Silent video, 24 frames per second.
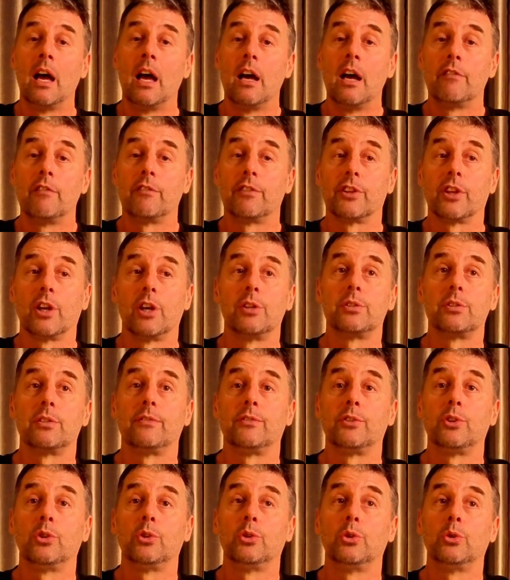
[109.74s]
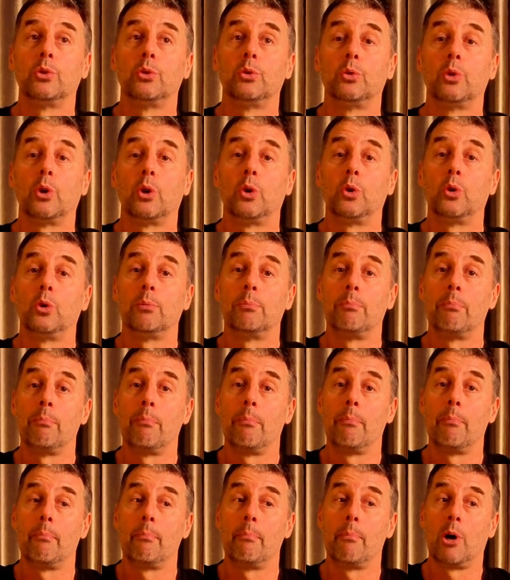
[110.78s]
for those of you who
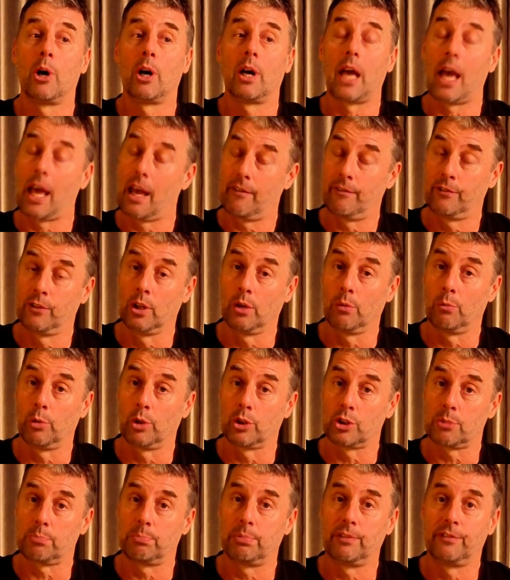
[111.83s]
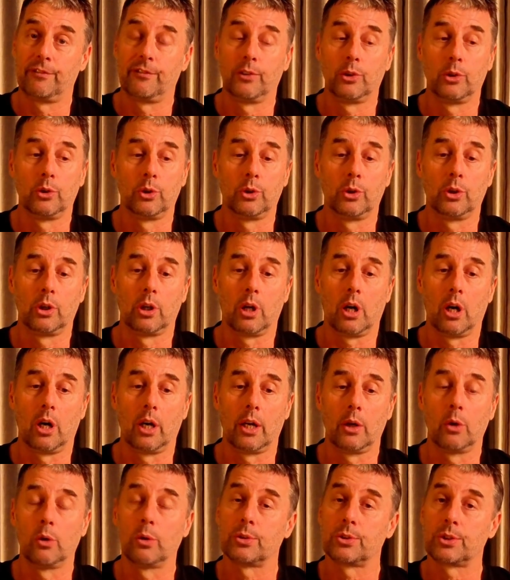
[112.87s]
might have not watched before, I
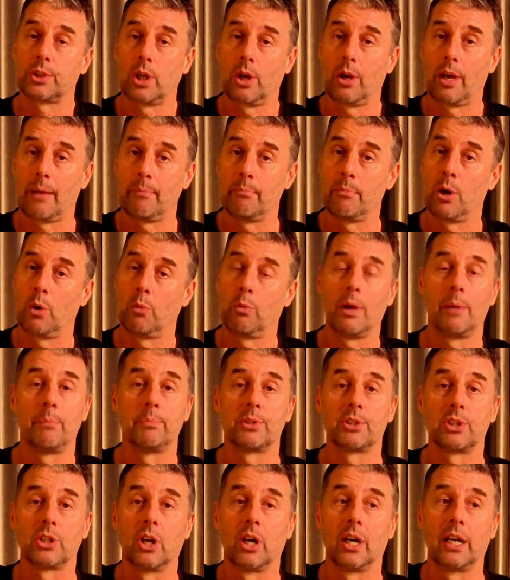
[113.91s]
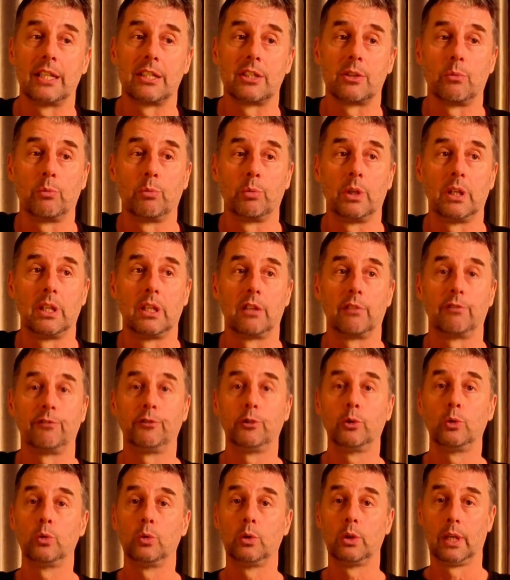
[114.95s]
also have my website with
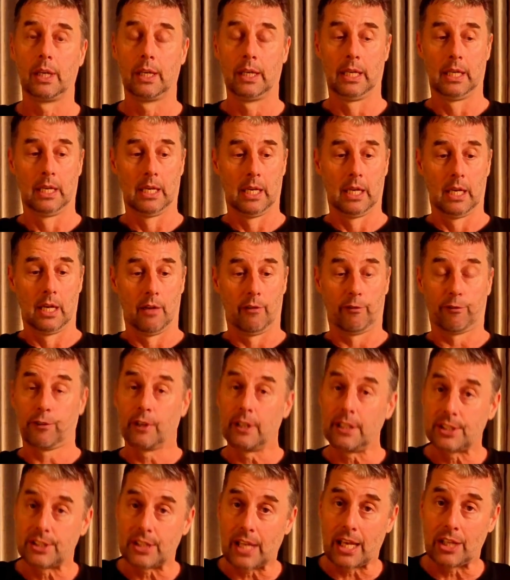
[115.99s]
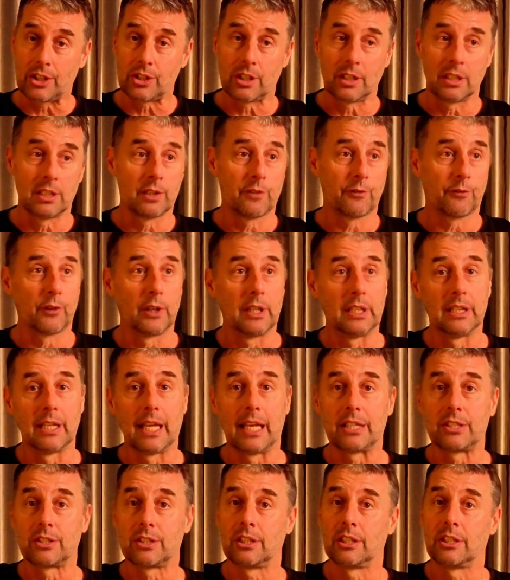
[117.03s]
full free sessions, free
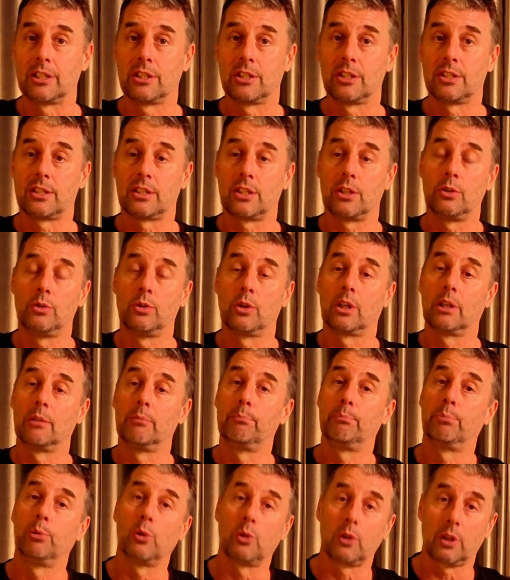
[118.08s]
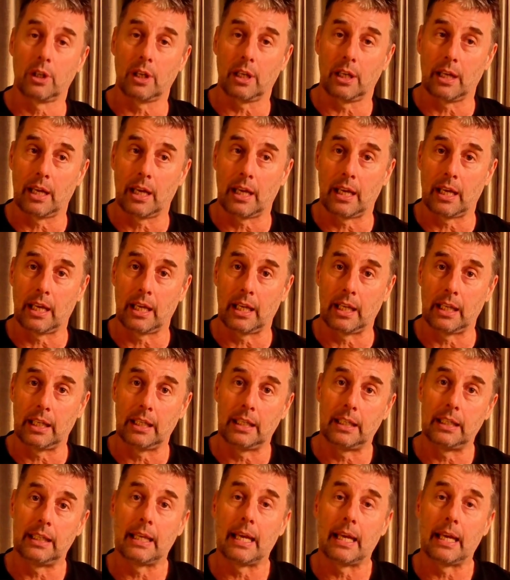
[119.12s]
lessons. You can book a